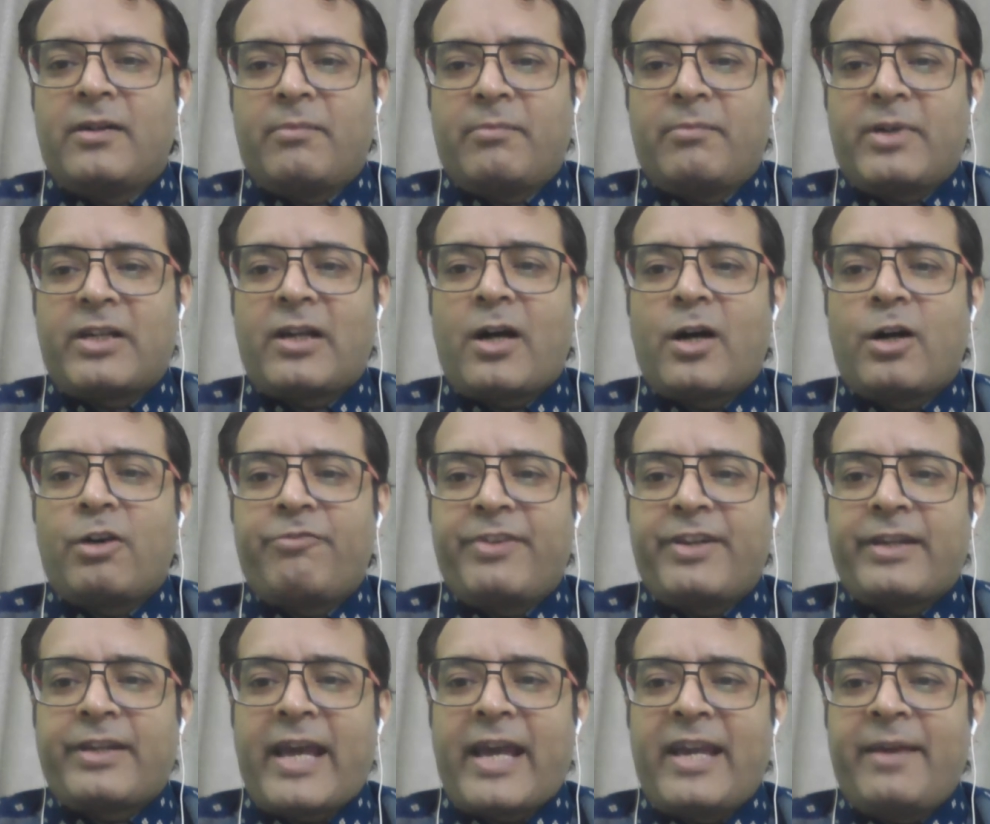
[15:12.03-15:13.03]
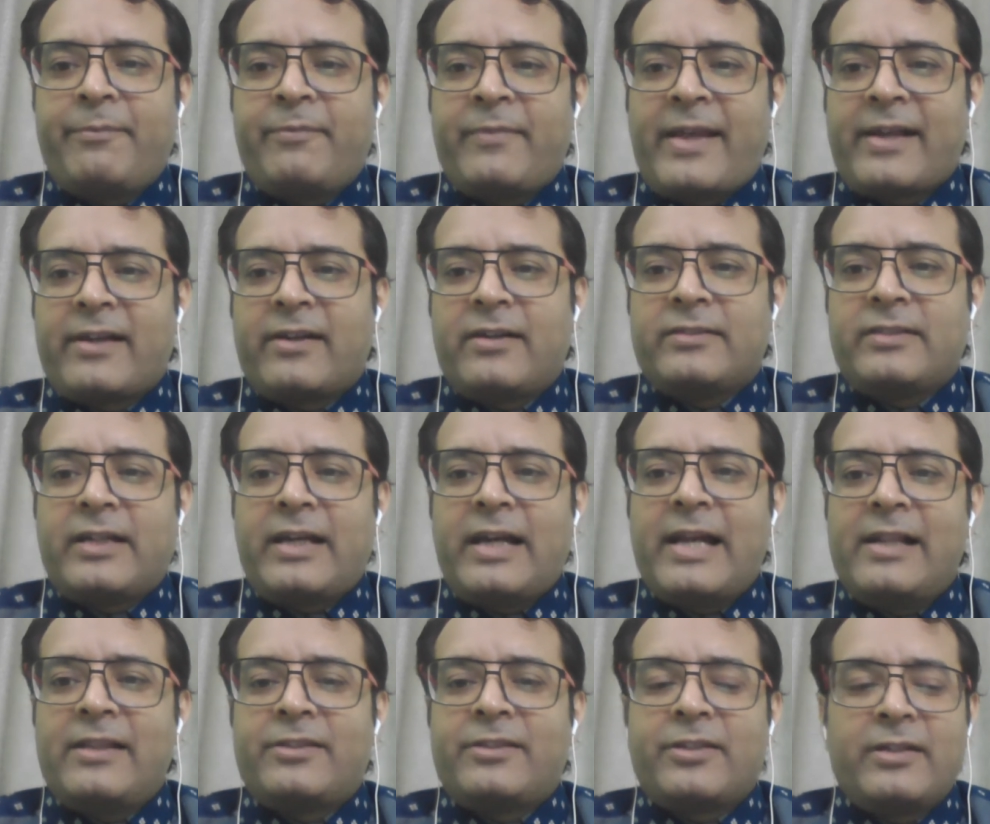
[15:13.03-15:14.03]
But now with time, the
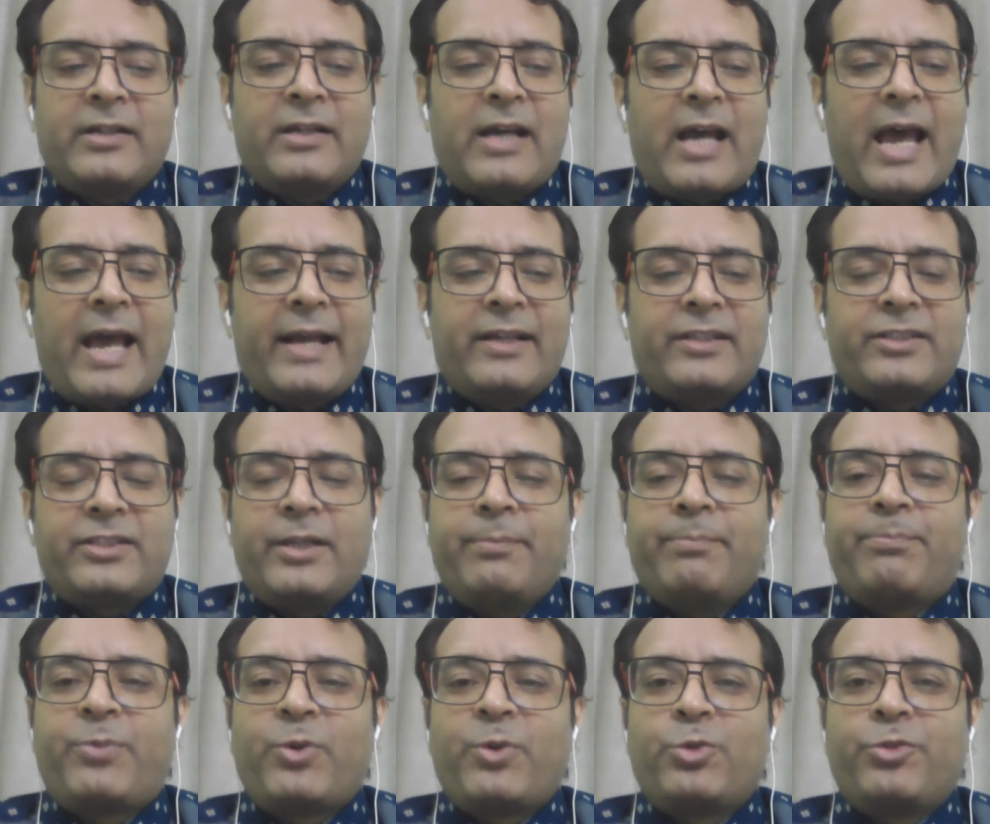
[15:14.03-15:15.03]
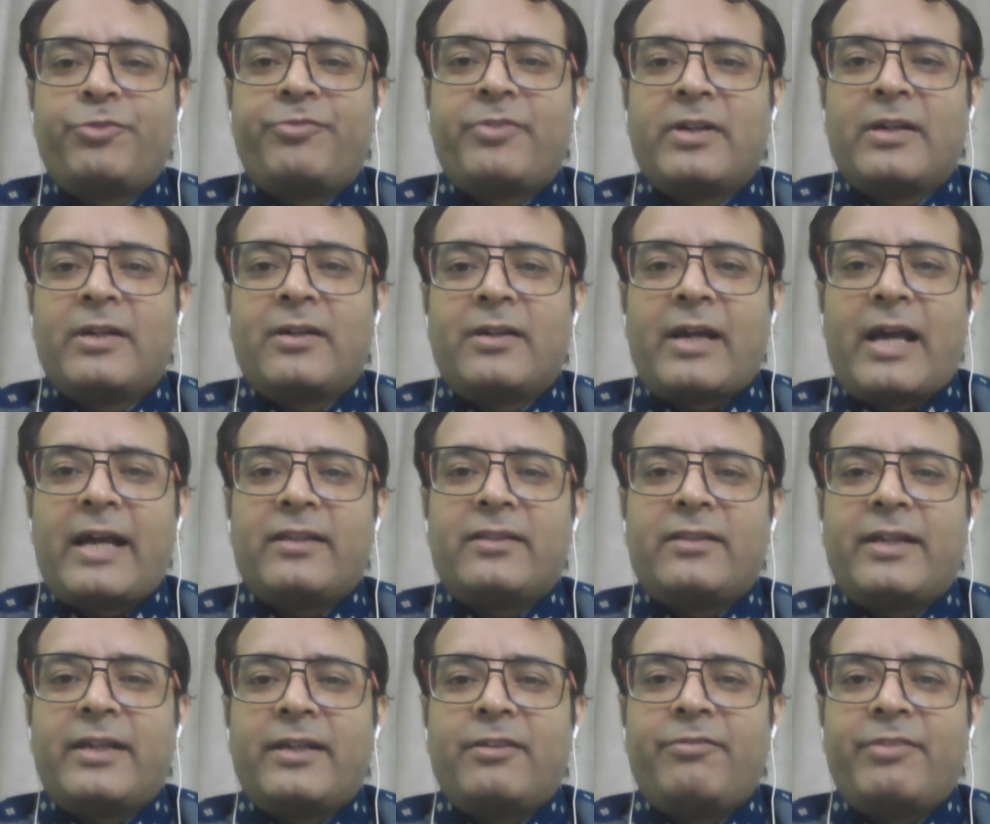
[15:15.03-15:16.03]
health has improved,
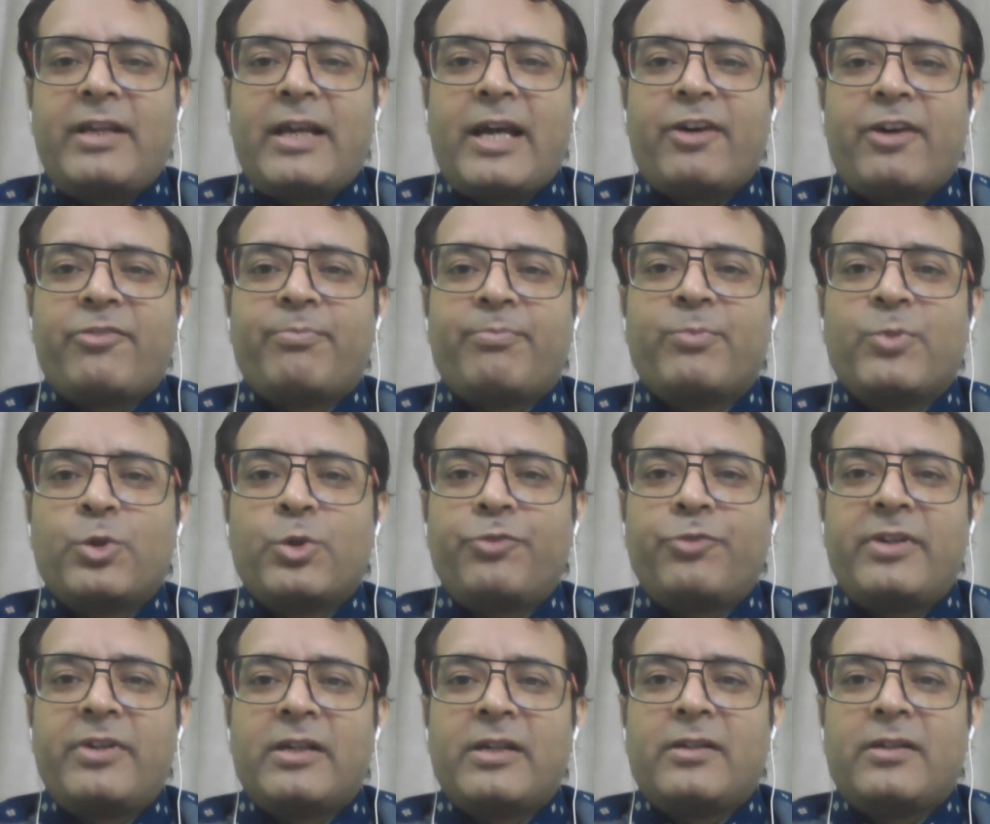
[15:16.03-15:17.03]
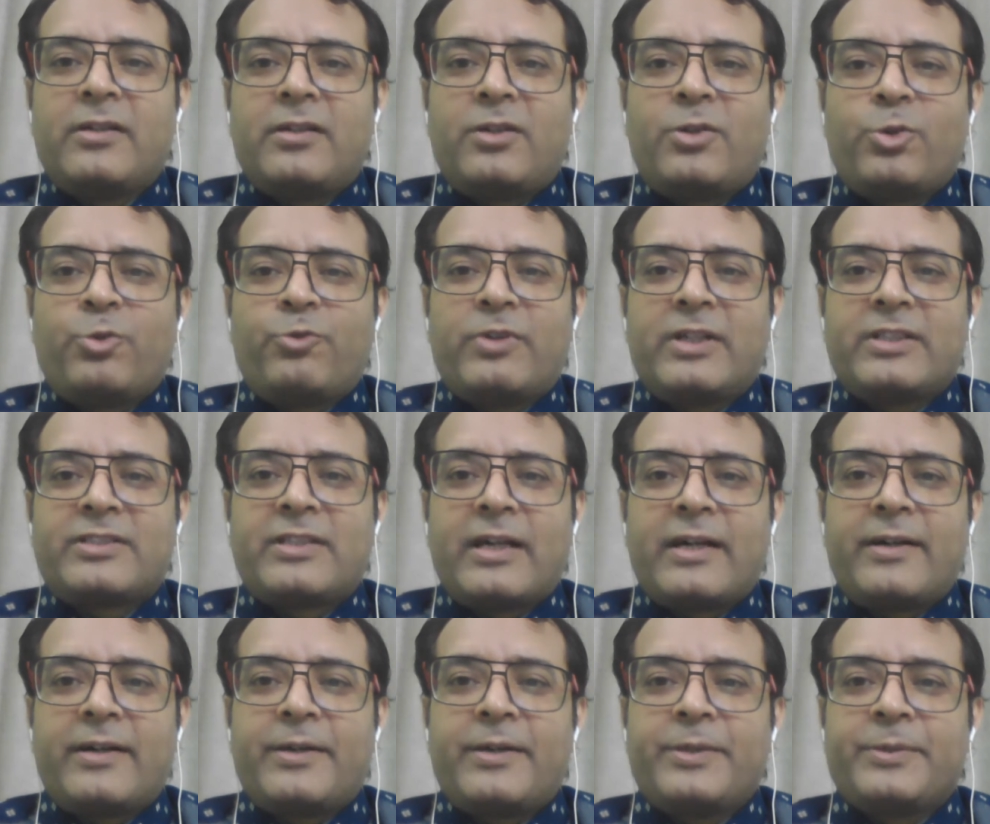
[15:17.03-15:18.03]
and then we have moved towards
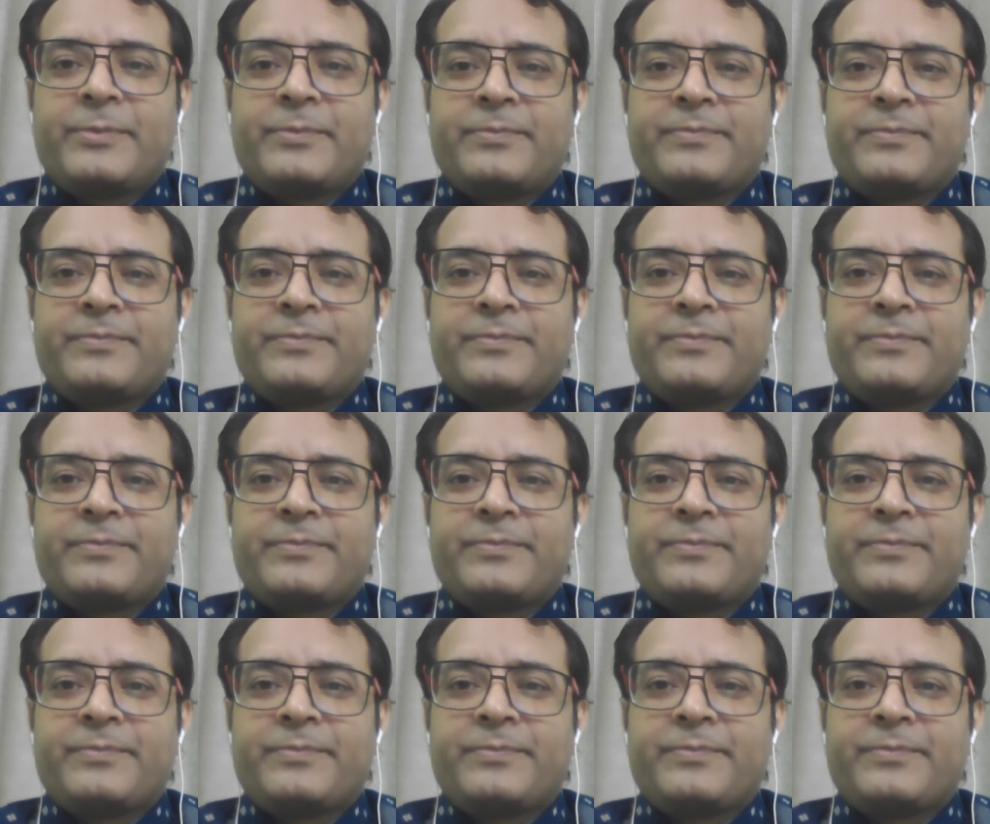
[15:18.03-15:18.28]
the